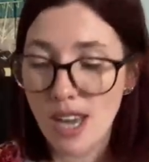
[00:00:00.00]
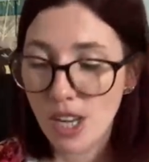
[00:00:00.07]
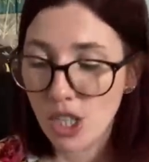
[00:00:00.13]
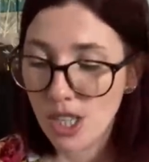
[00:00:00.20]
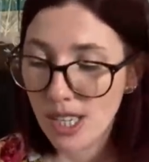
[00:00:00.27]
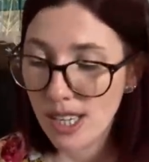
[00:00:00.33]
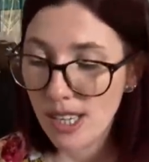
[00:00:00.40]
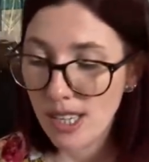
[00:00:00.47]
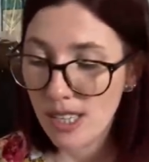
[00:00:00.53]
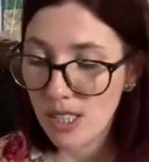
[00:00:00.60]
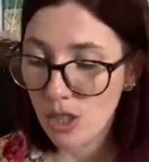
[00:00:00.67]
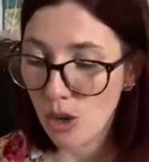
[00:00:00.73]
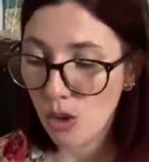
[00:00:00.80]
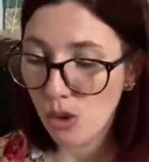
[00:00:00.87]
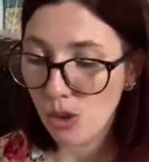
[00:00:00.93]
She's
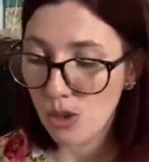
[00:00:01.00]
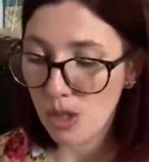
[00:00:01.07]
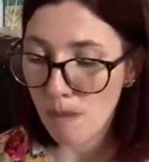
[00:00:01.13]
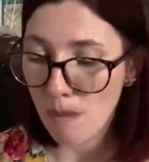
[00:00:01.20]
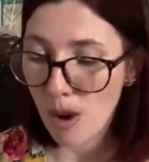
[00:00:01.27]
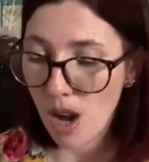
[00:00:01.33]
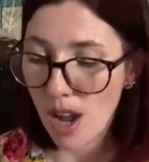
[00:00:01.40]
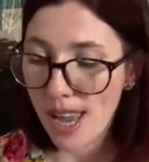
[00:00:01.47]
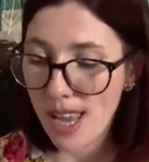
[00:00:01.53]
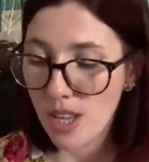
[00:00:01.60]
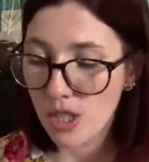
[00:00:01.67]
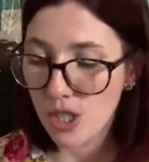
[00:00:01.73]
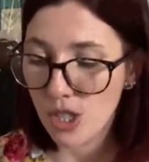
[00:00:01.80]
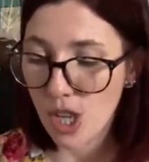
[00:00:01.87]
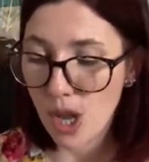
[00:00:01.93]
called My
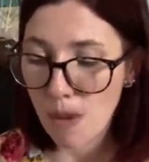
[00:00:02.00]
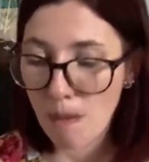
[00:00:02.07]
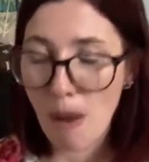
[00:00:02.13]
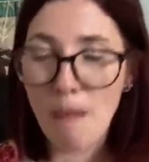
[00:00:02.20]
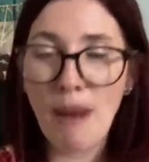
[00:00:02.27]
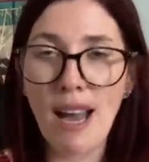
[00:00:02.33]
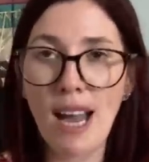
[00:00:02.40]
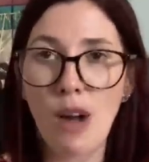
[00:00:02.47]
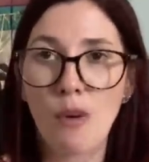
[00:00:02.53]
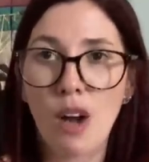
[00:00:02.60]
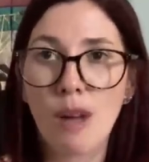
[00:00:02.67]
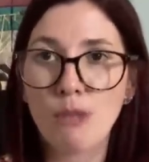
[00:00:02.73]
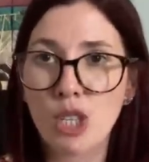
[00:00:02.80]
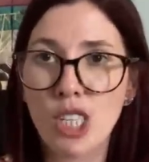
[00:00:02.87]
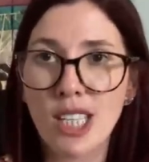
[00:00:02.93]
Sewper Power.
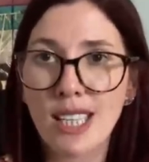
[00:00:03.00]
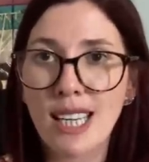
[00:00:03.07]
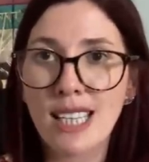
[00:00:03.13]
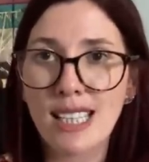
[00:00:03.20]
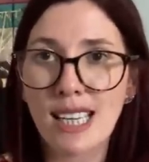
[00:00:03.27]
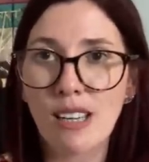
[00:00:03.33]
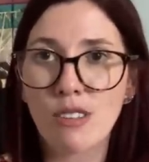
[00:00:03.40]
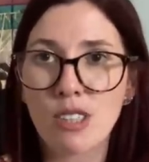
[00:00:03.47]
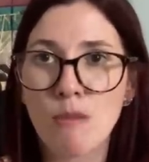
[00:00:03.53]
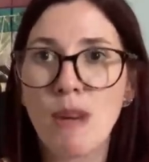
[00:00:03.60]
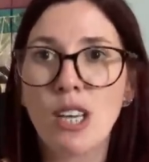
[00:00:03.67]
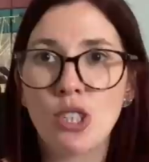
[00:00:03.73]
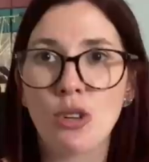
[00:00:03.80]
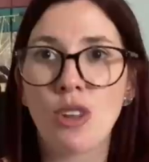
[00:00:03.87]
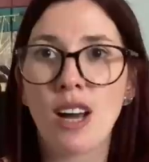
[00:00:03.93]
I'm just looking down to
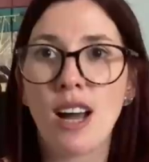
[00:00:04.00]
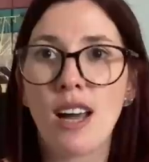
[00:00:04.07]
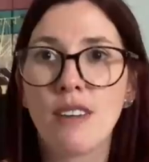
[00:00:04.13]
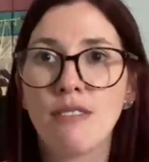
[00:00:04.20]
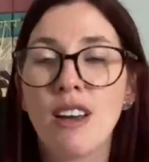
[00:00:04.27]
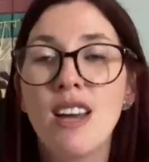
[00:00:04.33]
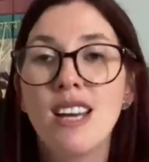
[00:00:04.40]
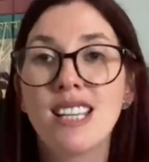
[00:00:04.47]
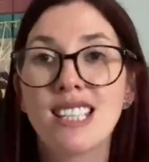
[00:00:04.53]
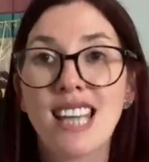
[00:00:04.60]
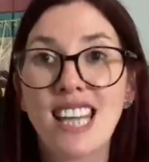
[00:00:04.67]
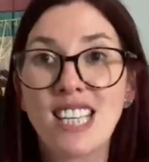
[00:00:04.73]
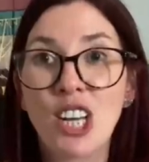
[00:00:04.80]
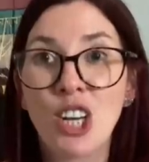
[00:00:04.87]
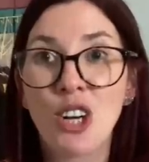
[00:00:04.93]
make sure that I've
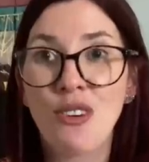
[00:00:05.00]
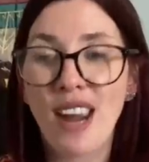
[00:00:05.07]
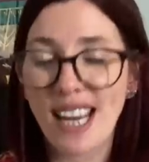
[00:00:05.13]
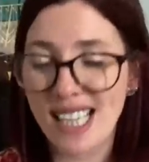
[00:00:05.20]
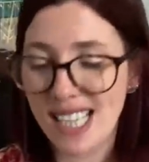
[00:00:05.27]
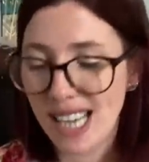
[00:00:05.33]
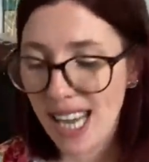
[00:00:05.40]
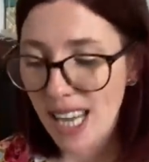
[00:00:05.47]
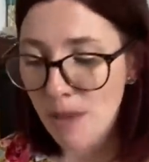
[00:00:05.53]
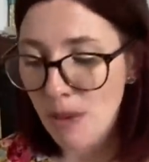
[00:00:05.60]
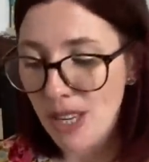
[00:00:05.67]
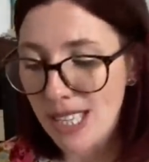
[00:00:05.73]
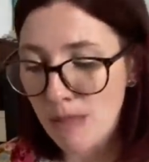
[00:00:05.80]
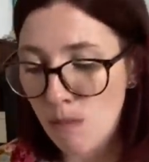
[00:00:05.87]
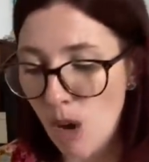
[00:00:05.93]
said it correctly, but
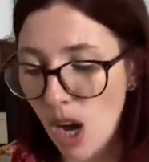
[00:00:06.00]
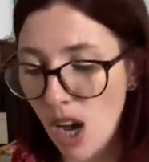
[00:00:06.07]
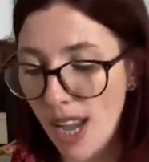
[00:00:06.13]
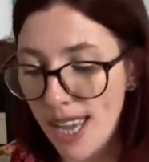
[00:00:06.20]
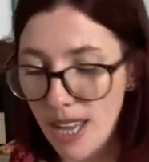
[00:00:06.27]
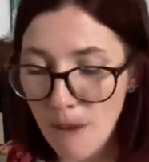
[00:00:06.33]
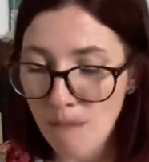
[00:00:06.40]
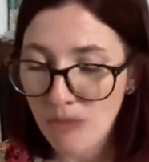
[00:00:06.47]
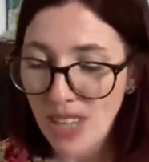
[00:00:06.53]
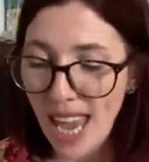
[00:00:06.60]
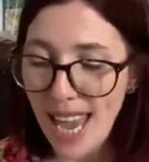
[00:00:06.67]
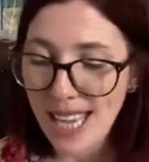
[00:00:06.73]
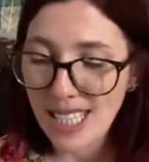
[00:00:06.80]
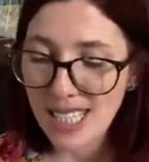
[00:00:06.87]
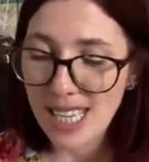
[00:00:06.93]
it's My
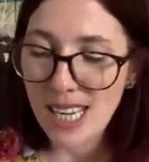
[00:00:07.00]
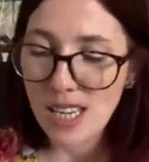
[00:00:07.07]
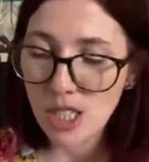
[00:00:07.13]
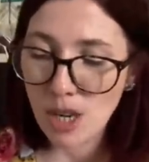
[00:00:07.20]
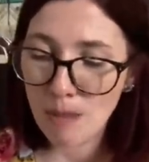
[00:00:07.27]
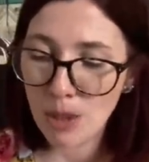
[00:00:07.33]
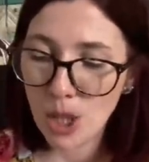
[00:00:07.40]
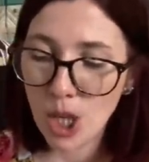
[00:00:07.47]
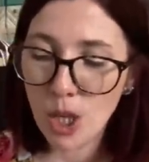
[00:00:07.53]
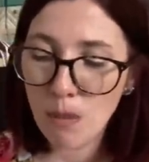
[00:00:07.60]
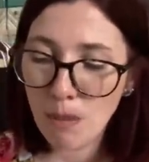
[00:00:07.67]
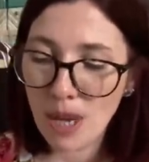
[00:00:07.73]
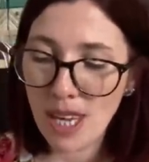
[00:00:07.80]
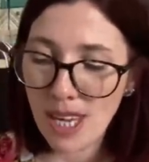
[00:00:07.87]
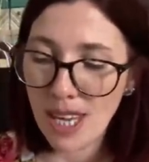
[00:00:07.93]

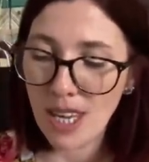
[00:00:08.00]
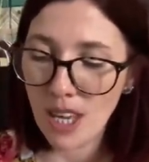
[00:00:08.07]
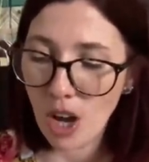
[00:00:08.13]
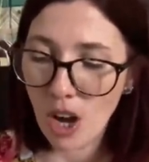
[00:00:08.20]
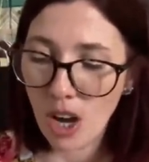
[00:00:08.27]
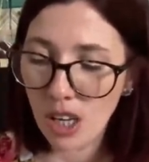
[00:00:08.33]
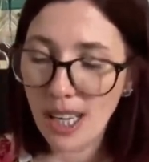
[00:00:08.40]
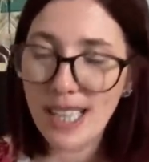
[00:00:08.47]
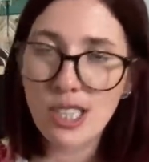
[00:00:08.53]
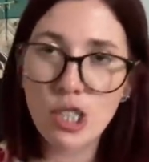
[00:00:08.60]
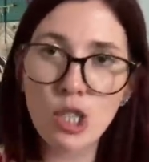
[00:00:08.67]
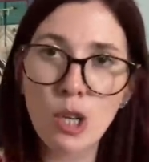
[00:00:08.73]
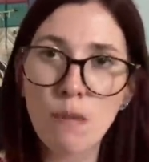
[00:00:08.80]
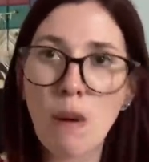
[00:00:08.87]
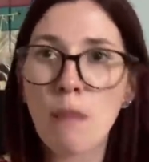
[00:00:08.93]
S-E-W-P-E-R, like
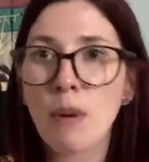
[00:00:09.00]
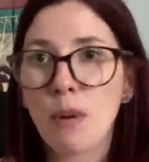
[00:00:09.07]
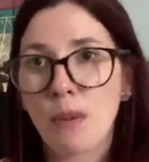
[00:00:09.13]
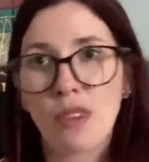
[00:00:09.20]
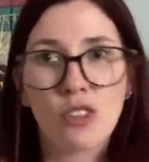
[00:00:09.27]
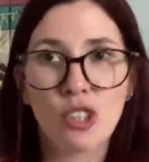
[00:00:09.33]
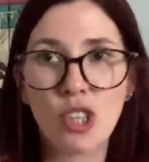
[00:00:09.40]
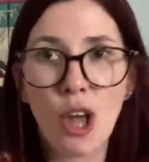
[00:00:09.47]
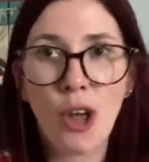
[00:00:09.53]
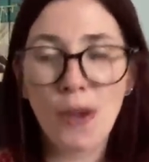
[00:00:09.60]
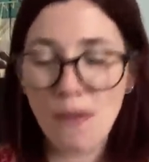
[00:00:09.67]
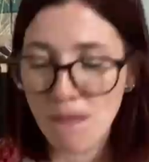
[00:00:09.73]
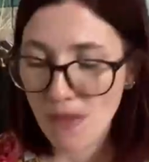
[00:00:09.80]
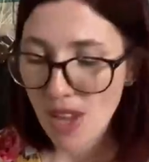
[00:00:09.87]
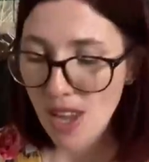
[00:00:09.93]
super but with
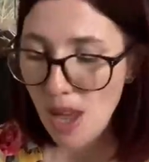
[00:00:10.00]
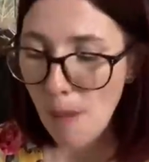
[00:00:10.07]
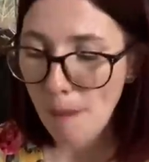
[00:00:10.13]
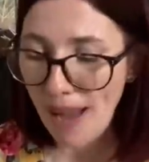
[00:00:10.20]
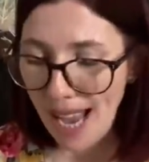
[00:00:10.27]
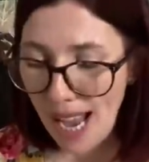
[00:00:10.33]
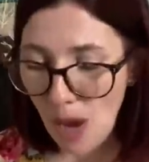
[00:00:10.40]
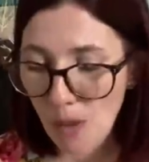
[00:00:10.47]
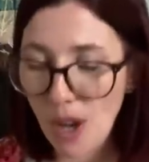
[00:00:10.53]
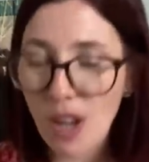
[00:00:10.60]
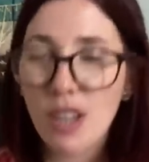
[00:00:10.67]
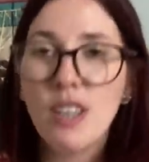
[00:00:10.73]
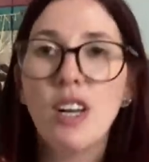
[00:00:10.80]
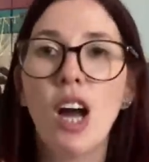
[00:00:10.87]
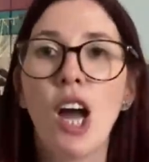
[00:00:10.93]
sew,
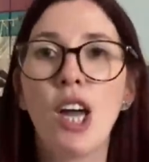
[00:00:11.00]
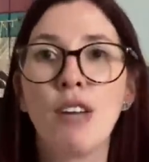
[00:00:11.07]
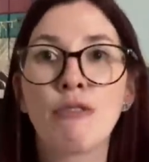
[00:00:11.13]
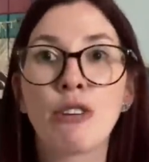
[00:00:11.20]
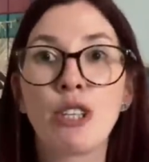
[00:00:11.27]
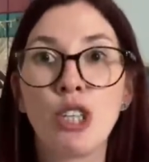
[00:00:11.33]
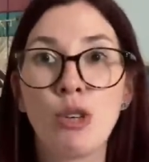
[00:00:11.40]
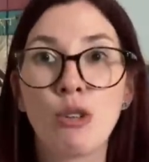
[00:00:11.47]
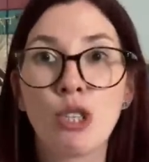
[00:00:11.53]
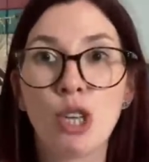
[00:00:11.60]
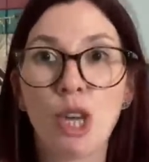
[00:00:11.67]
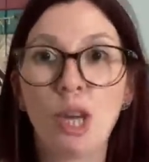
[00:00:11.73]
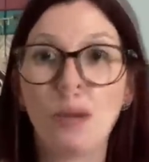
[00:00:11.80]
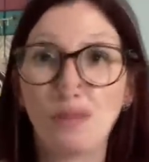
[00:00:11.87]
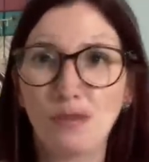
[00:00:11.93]
Power, over on
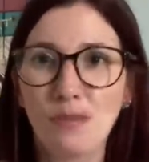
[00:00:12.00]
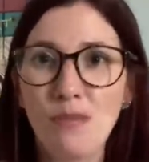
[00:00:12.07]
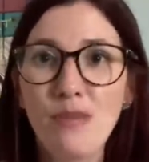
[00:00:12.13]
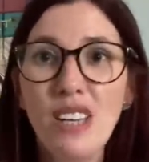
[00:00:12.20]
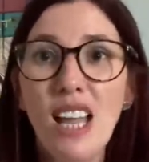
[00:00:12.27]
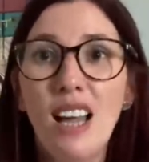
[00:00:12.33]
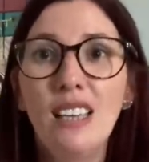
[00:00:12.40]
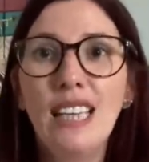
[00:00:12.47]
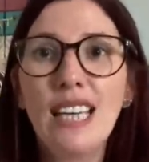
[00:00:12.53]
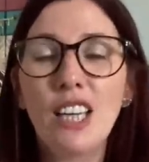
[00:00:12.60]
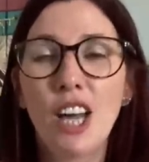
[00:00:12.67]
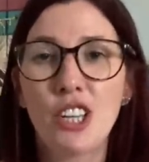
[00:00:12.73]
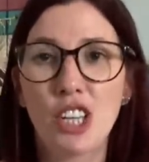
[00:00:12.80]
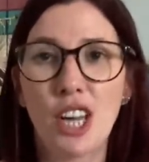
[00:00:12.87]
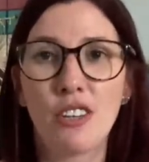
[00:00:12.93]
YouTube. I'll link
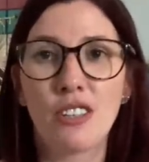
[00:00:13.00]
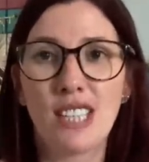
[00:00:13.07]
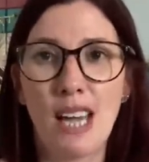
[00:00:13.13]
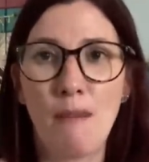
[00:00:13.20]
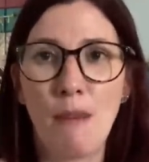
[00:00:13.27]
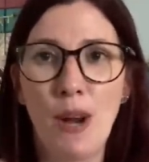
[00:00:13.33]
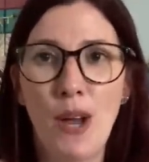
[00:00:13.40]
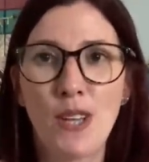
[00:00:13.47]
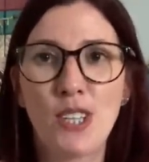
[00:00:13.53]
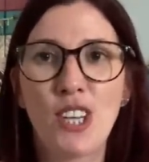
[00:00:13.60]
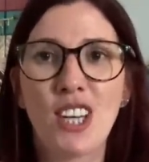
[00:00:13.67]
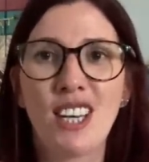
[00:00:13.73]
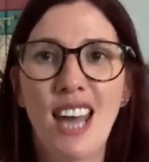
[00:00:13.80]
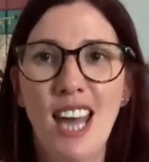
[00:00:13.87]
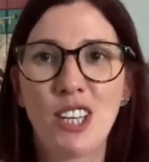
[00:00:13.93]
her channel down below so you
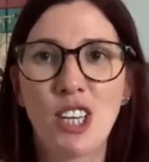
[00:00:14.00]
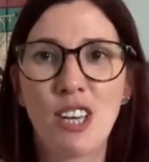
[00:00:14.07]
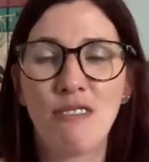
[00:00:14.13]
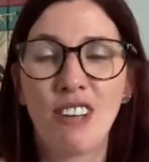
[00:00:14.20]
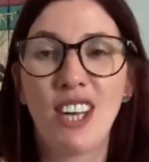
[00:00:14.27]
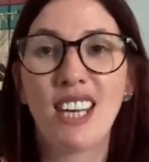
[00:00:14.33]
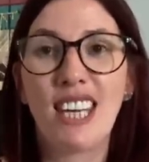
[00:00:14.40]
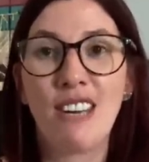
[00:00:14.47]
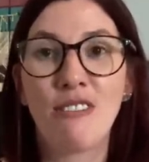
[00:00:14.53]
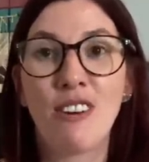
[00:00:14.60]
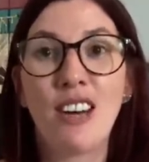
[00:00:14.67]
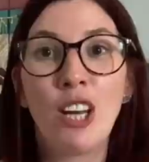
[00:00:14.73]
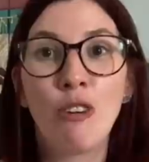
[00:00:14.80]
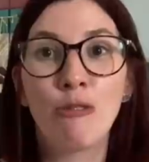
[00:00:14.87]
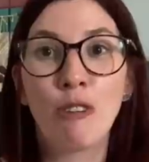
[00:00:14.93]
can head over and give her
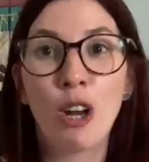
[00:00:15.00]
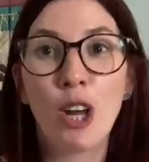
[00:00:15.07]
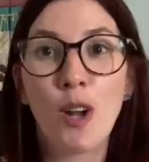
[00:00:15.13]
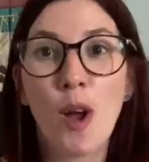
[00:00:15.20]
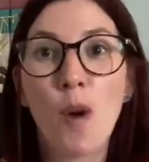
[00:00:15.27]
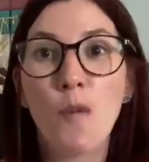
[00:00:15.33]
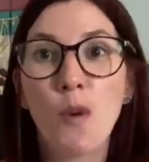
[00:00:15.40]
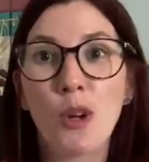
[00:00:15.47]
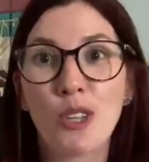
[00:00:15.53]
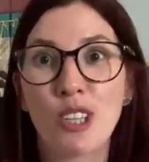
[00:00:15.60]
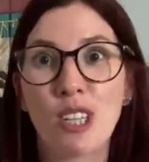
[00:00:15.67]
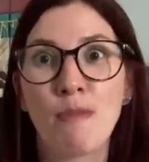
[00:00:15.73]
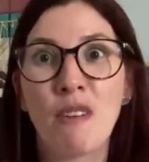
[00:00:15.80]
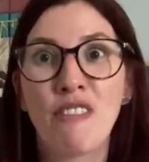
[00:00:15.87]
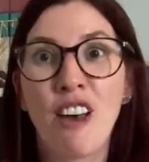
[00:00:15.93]
a little follow and watch
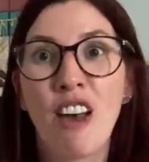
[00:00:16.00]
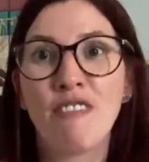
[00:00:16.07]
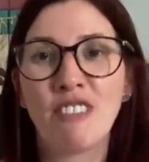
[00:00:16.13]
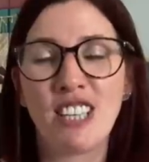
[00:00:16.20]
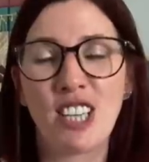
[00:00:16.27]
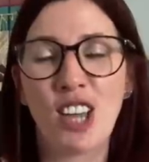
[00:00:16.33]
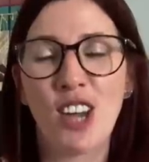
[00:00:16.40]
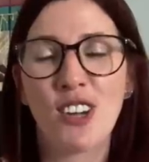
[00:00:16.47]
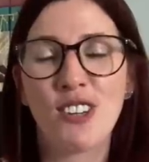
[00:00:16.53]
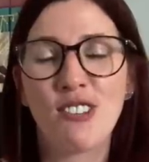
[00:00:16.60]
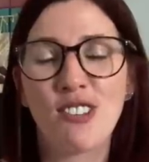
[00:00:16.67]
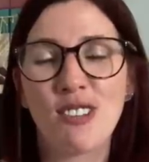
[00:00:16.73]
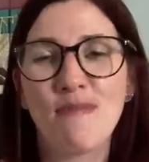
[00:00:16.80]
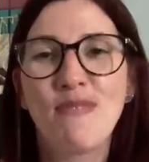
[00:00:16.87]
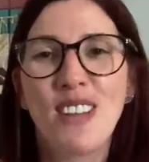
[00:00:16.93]
some of her
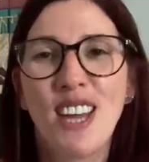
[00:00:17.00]
videos.